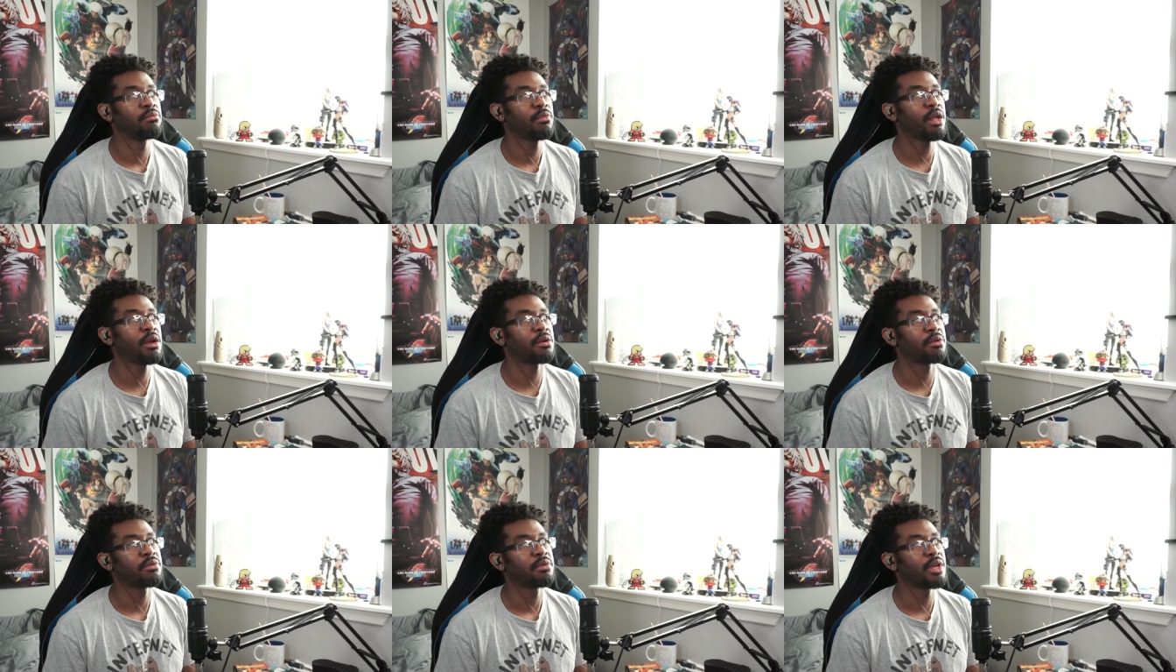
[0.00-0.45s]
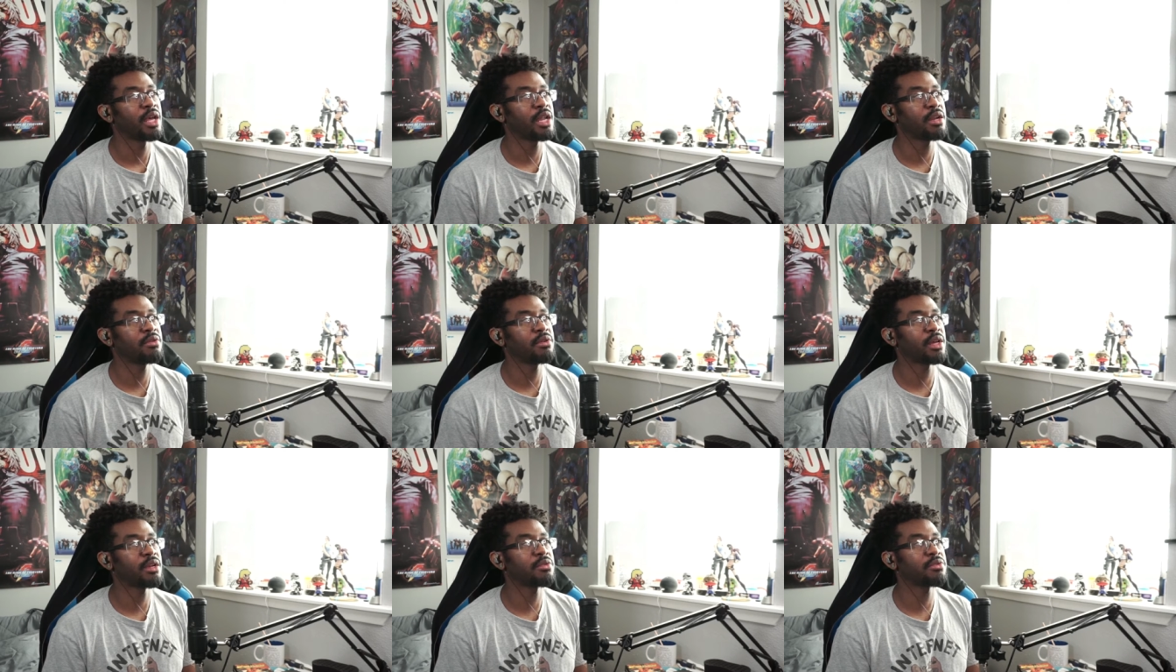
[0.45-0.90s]
I don't know. I
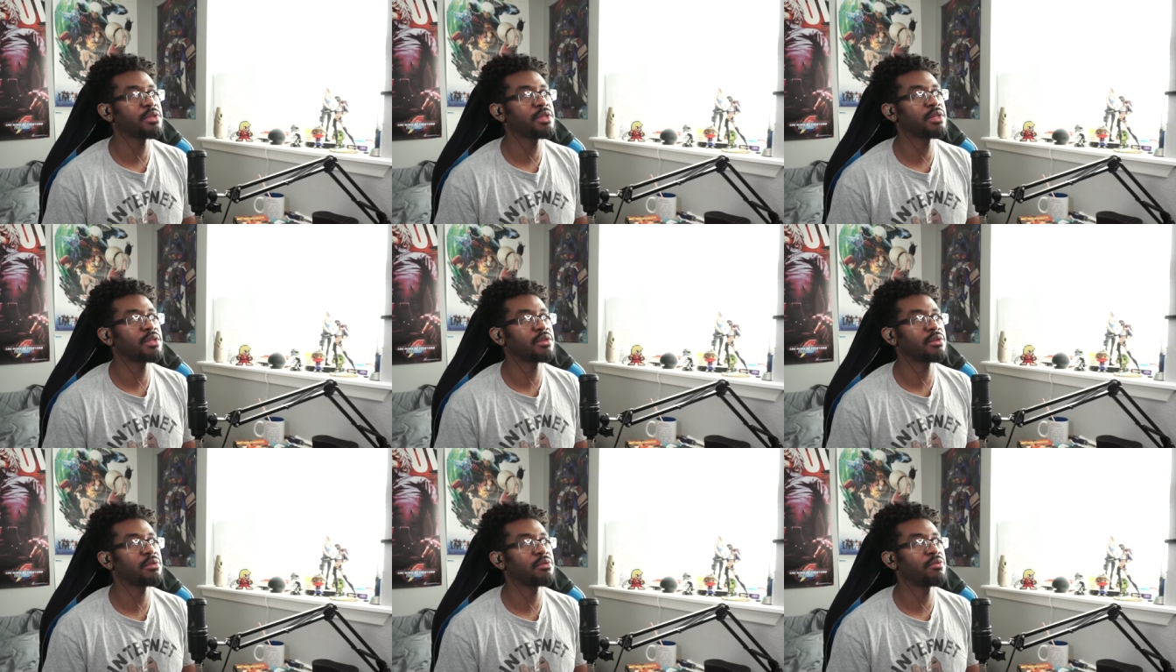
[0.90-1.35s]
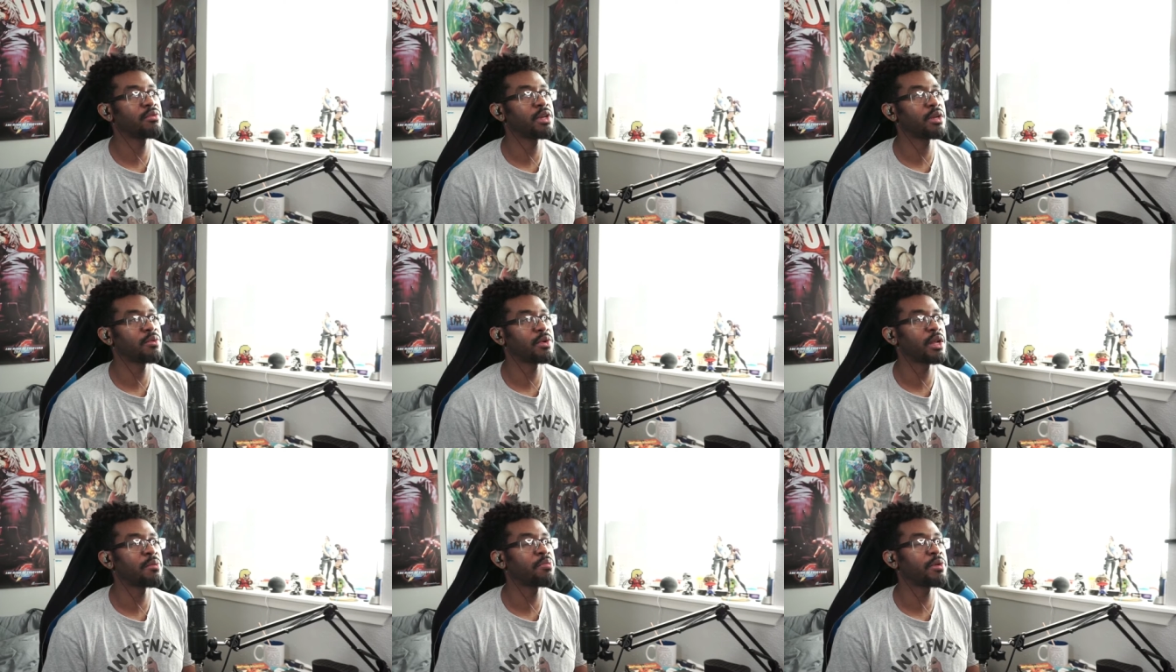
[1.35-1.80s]
don't. I don't think when I
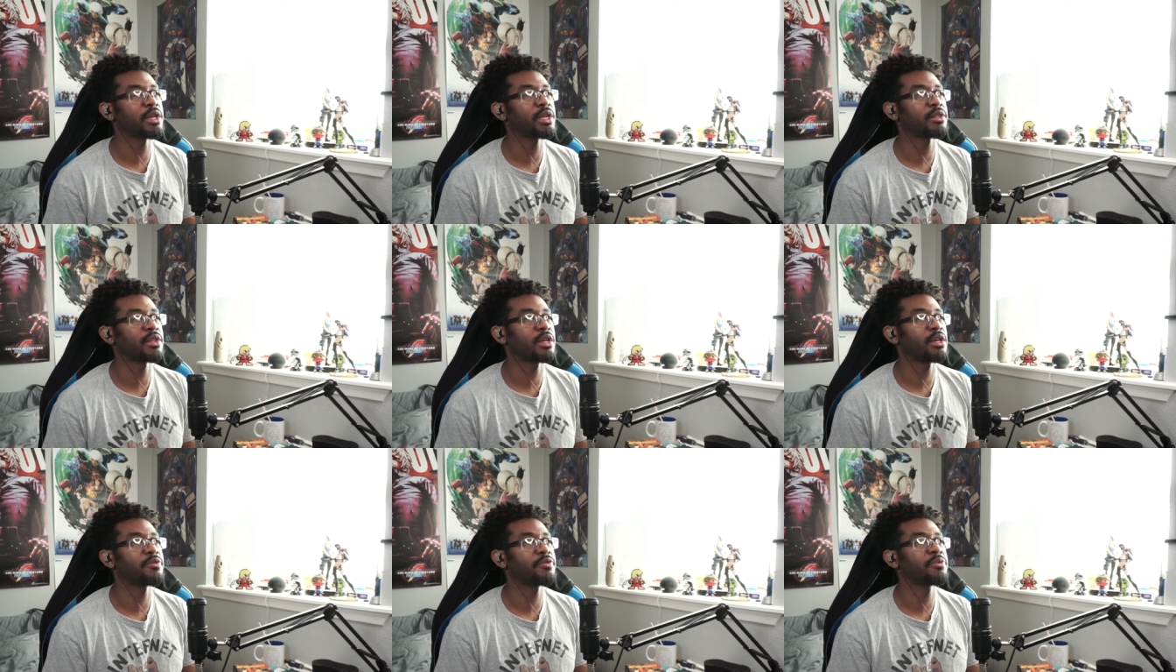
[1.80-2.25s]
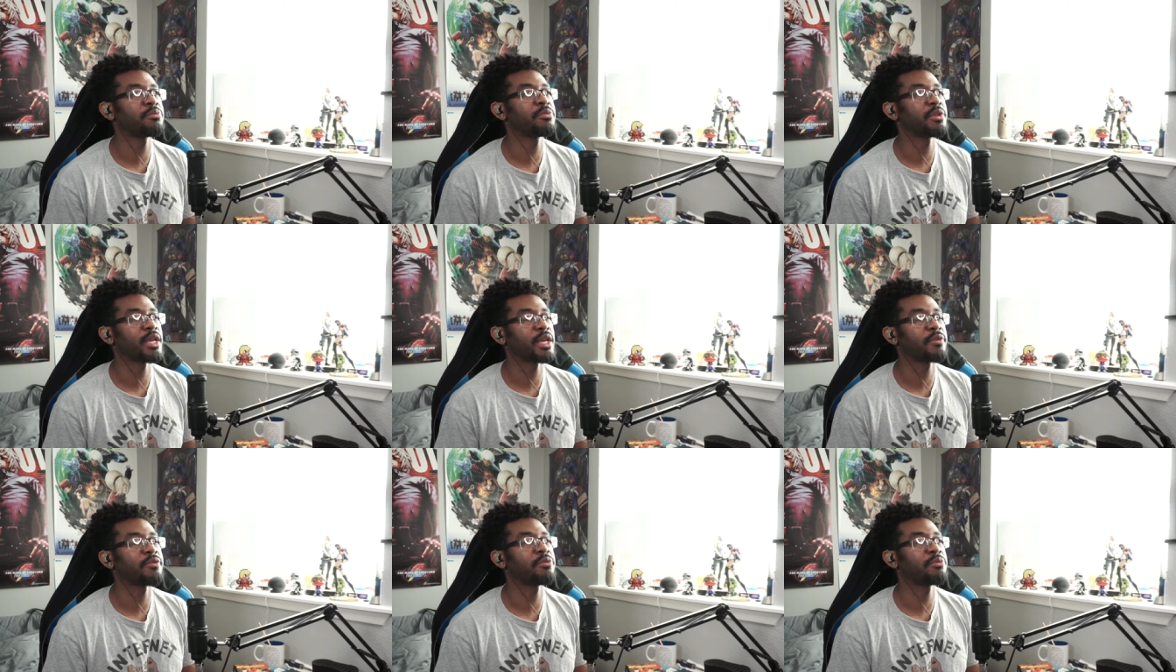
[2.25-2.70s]
when I break it down from
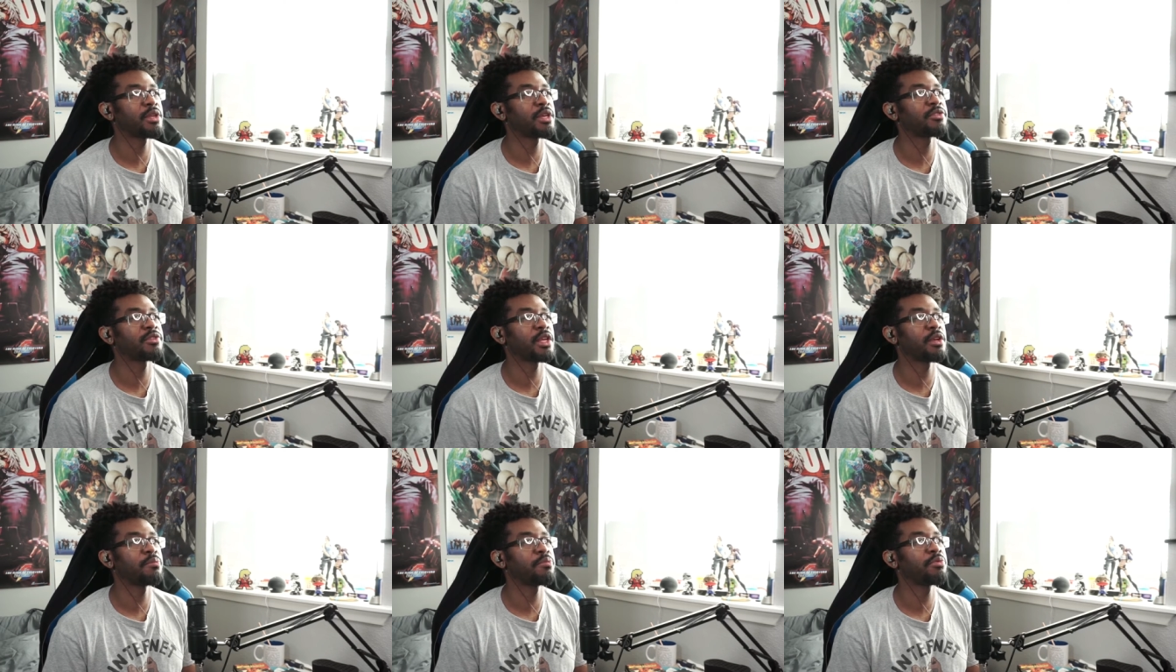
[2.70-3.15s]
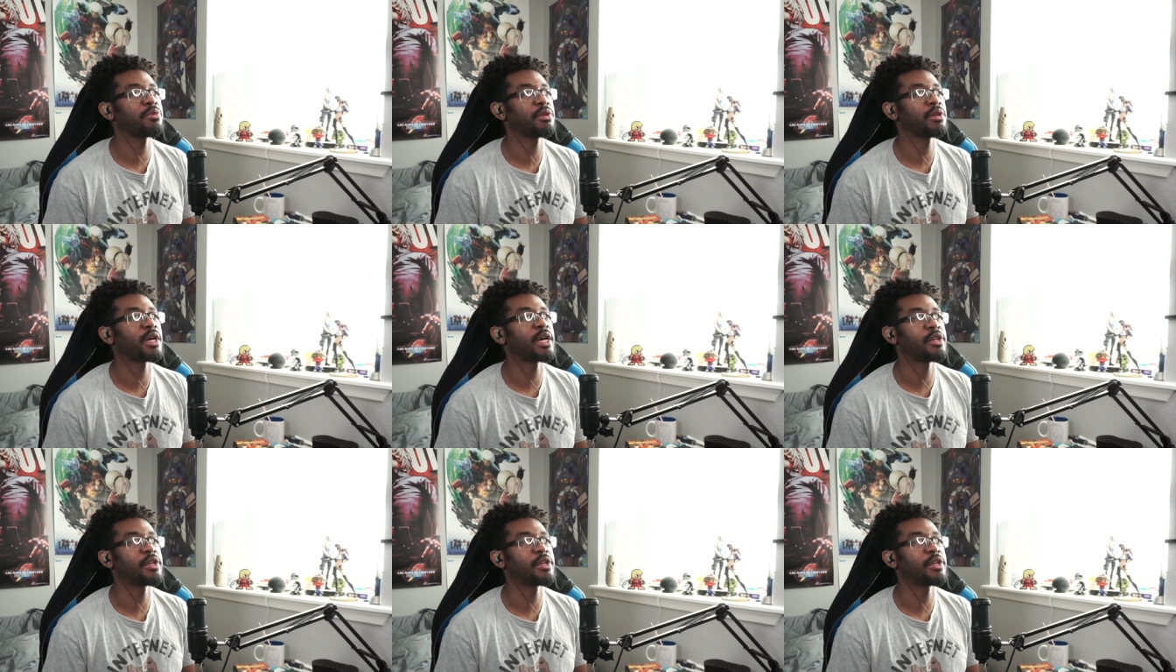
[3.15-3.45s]
that from that standpoint,